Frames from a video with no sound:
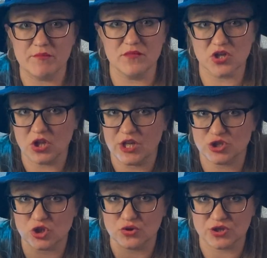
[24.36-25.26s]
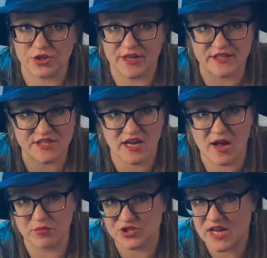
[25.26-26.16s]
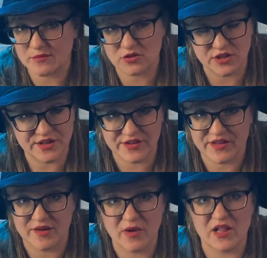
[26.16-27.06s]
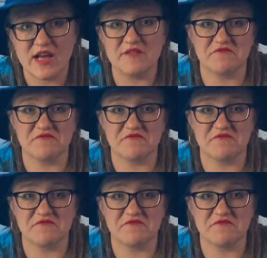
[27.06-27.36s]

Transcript: middle-aged loser that has accomplished absolutely nothing in my life.